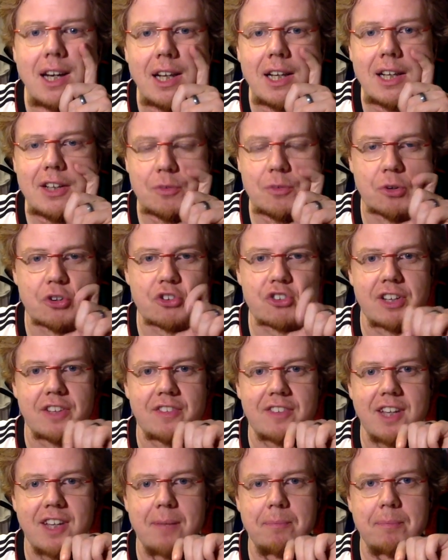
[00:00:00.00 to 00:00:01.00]
Let's watch
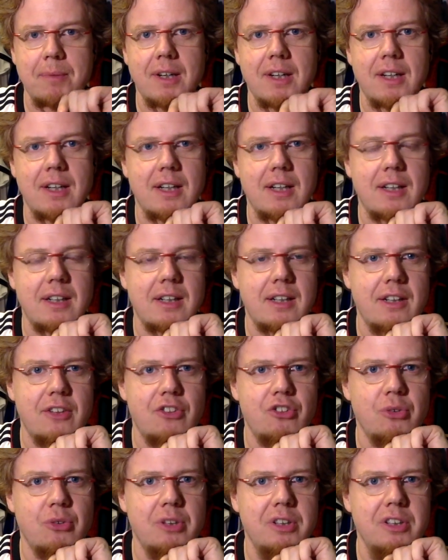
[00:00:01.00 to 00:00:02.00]
that game. Uh, I
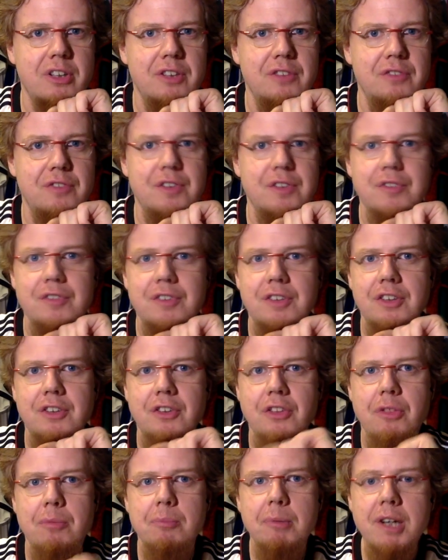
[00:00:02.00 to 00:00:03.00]
joined in the
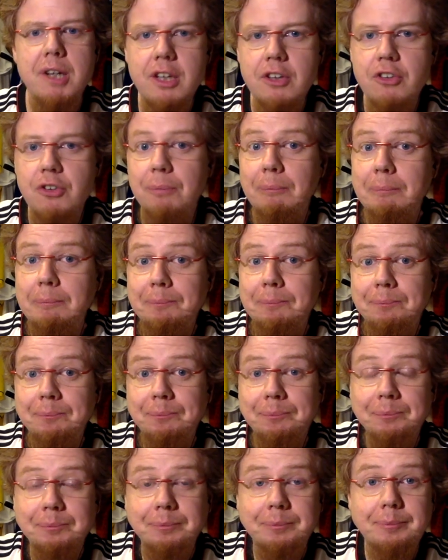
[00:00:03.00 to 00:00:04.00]
15th minute,
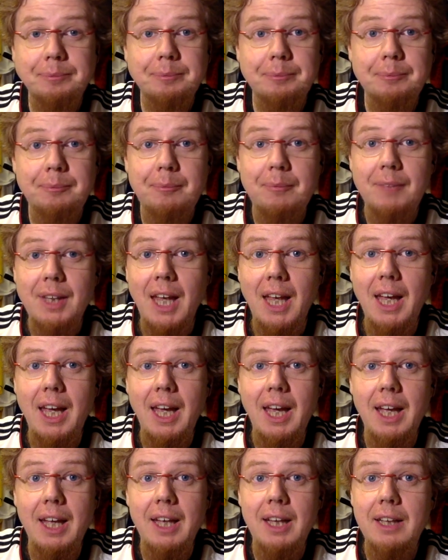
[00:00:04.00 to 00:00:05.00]

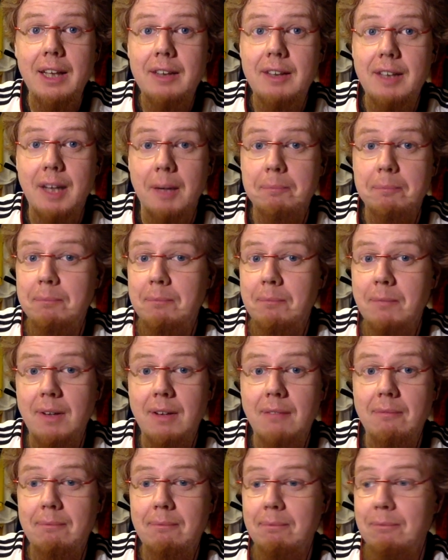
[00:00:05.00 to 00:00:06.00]
and yeah,
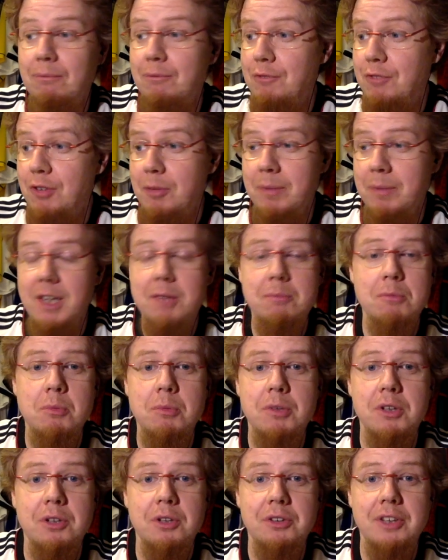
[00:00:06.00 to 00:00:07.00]
from that
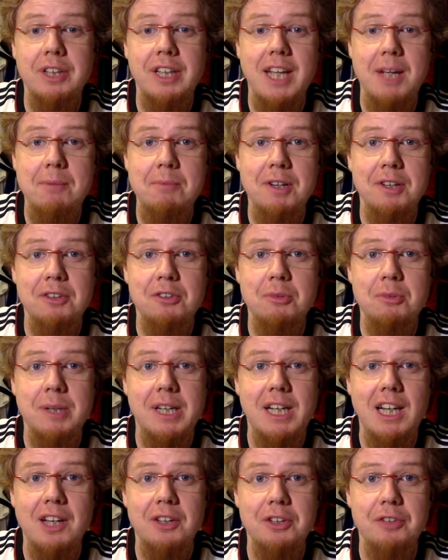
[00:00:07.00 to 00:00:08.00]
moment on, the game got
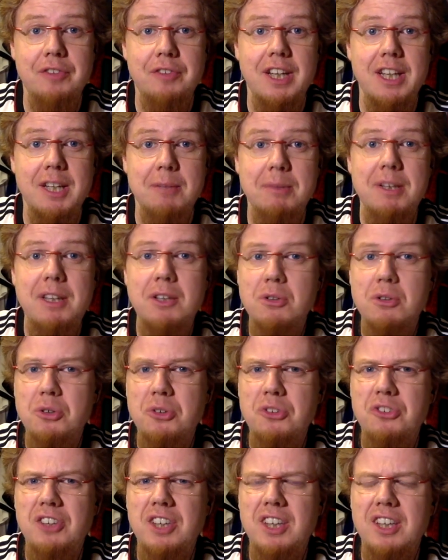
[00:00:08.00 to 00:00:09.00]
quickly out of hand. I mean, you
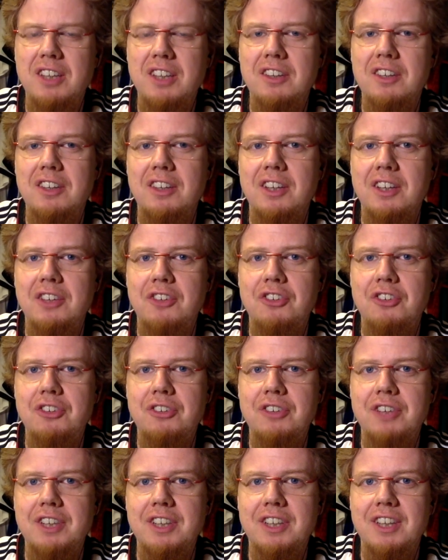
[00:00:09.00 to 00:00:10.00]
could see that the
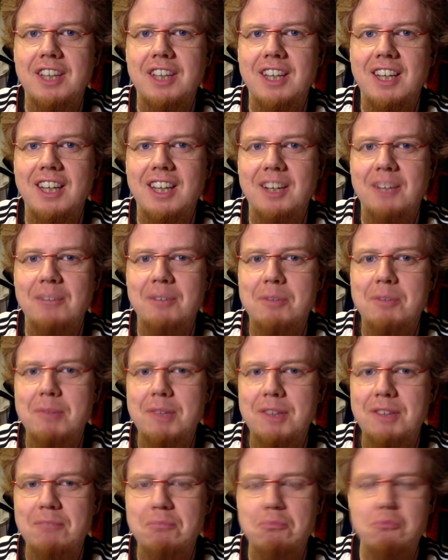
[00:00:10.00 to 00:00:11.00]
Nigerian uh,
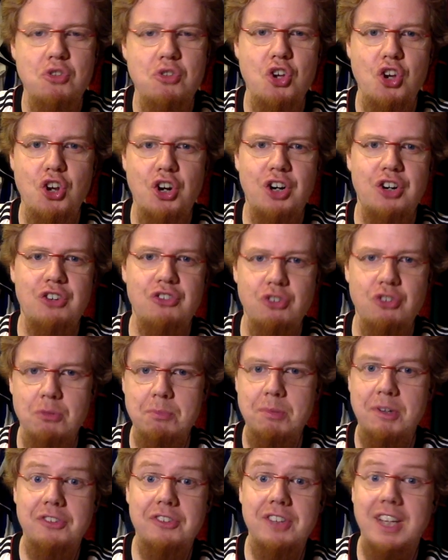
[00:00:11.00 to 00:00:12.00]
women, they are
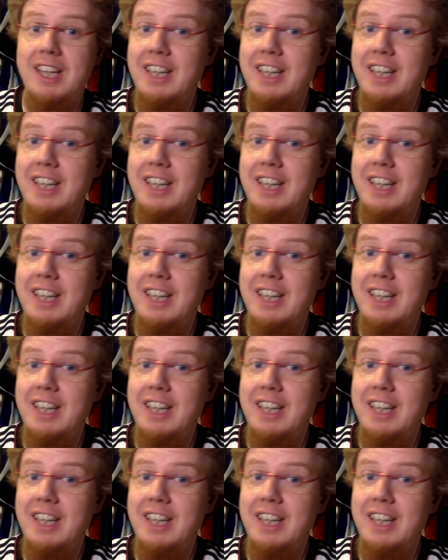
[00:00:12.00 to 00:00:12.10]
robust.